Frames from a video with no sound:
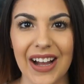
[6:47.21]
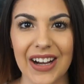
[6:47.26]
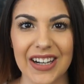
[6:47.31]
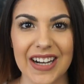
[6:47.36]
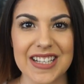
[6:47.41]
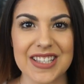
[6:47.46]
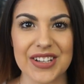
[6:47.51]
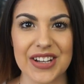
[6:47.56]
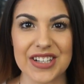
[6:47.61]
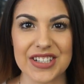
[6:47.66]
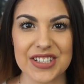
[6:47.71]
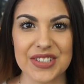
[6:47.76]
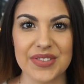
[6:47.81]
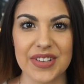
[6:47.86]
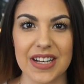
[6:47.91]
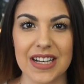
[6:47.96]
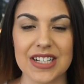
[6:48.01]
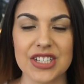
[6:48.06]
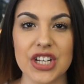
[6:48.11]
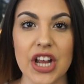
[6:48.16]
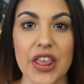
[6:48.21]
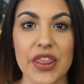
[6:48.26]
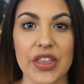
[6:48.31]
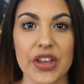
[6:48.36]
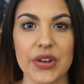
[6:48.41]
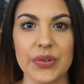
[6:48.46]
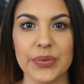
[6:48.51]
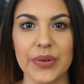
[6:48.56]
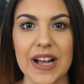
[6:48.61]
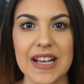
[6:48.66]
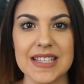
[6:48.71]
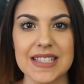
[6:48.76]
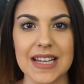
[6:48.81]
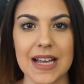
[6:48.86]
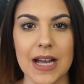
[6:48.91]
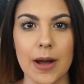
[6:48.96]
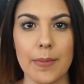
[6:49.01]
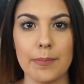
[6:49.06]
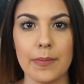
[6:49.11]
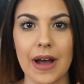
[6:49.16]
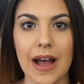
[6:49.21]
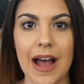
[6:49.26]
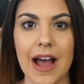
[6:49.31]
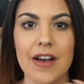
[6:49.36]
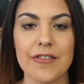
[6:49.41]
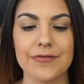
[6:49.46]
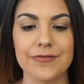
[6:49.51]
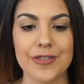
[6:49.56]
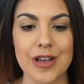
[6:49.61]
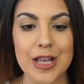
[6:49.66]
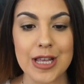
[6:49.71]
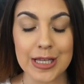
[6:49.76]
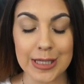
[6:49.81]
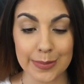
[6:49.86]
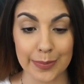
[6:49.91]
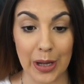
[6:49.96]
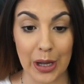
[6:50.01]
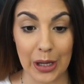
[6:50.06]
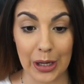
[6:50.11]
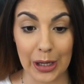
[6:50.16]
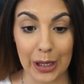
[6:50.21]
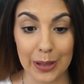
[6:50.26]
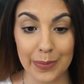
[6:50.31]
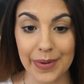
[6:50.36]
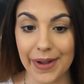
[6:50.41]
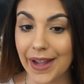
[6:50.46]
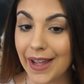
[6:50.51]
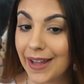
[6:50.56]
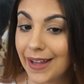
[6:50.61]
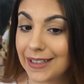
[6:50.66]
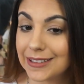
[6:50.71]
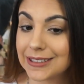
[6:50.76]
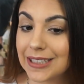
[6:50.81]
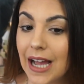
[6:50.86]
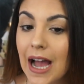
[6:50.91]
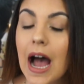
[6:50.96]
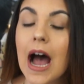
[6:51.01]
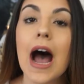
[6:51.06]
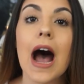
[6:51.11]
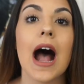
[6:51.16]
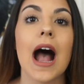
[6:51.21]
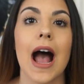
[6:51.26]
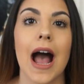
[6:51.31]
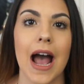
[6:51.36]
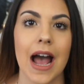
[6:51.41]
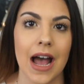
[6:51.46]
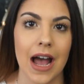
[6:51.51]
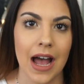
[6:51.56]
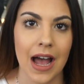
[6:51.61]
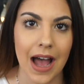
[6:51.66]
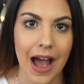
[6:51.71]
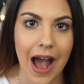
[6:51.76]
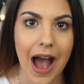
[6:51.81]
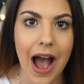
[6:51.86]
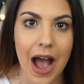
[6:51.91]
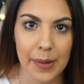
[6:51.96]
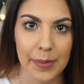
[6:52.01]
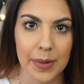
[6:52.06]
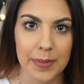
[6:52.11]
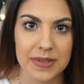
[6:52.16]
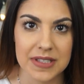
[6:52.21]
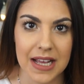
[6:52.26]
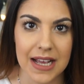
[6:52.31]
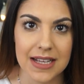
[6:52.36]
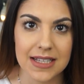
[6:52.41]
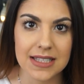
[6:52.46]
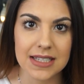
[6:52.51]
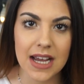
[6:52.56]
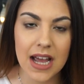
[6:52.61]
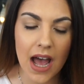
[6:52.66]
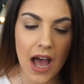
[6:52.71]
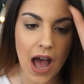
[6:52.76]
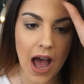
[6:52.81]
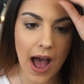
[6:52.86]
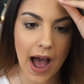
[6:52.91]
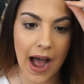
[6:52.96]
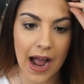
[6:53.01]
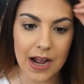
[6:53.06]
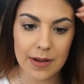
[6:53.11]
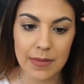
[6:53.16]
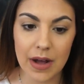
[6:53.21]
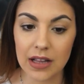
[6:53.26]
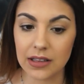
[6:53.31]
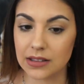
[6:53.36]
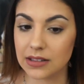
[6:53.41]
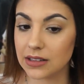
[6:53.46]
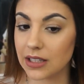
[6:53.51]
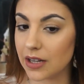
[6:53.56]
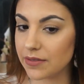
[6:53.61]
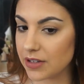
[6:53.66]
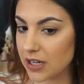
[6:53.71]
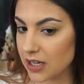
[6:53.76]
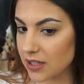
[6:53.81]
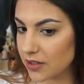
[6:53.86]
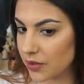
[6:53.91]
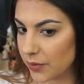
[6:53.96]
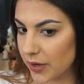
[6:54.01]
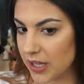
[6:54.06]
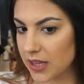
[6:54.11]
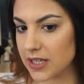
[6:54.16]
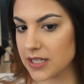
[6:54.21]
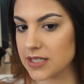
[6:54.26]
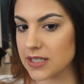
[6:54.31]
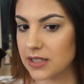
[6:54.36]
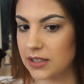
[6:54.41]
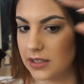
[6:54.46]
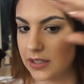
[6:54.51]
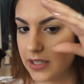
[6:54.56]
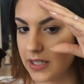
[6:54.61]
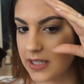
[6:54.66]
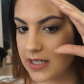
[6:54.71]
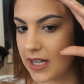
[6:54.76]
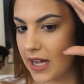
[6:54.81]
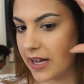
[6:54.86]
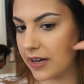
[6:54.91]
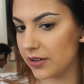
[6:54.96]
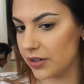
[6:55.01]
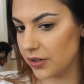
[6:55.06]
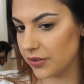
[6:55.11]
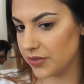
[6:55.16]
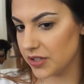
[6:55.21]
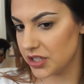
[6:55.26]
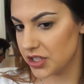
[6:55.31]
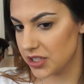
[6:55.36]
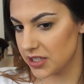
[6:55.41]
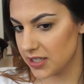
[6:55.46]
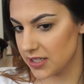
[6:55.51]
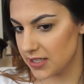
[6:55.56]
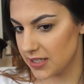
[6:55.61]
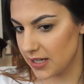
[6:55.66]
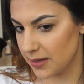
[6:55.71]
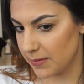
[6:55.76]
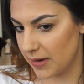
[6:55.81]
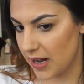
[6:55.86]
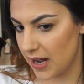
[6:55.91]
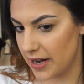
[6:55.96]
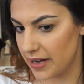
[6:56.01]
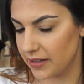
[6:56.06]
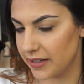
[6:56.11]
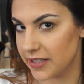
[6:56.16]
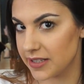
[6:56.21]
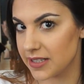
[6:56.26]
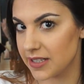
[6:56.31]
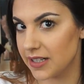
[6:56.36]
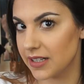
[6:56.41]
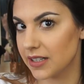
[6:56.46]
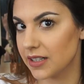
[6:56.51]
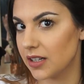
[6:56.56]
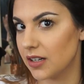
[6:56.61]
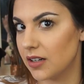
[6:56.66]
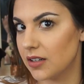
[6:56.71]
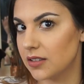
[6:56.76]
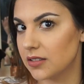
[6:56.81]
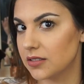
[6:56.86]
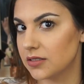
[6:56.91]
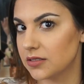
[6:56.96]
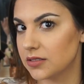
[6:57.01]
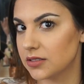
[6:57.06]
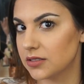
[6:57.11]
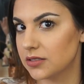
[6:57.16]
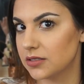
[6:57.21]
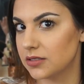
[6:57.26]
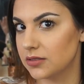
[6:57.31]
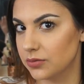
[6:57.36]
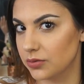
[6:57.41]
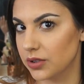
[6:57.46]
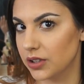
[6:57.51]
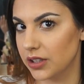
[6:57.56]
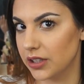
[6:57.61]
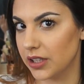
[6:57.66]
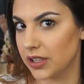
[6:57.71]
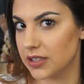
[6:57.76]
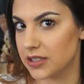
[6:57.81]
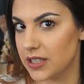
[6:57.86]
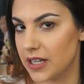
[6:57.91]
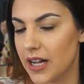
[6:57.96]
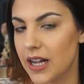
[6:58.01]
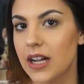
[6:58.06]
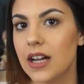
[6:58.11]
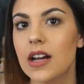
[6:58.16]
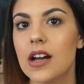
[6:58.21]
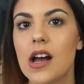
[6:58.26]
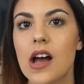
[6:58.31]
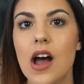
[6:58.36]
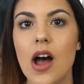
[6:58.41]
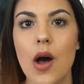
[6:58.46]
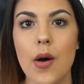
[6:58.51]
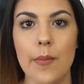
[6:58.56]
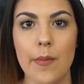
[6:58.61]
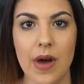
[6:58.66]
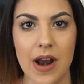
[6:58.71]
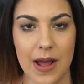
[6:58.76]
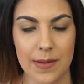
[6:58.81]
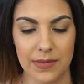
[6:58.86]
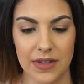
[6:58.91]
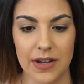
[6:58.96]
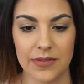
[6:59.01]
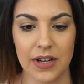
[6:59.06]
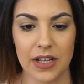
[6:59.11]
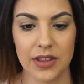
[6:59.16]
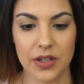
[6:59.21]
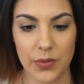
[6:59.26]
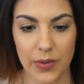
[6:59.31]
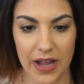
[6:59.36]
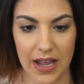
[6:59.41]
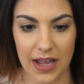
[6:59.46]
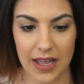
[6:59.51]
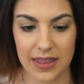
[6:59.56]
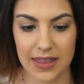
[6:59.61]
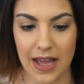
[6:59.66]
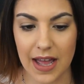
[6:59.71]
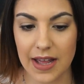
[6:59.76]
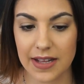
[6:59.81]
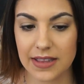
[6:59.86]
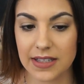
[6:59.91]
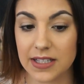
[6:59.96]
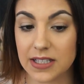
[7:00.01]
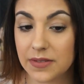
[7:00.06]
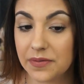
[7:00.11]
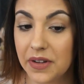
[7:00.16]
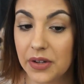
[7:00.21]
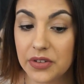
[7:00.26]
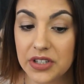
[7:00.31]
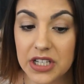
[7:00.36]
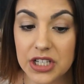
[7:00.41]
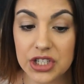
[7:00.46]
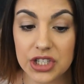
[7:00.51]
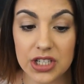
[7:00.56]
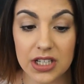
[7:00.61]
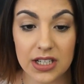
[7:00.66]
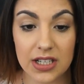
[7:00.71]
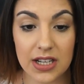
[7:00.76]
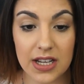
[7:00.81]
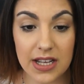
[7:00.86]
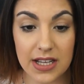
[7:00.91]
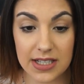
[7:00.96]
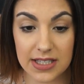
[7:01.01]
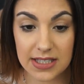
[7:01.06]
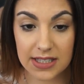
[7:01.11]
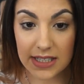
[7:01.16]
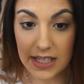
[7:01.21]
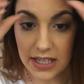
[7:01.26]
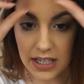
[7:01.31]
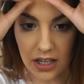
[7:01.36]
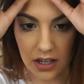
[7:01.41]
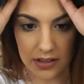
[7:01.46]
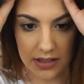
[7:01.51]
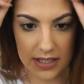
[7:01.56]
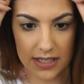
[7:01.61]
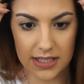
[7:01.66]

Alright so I just finished the rest of my face makeup and I'm obsessed. I'm loving the way this looks. I don't know if it's just because like my highlights like really good today, but I'm loving the way that this foundation is sitting on the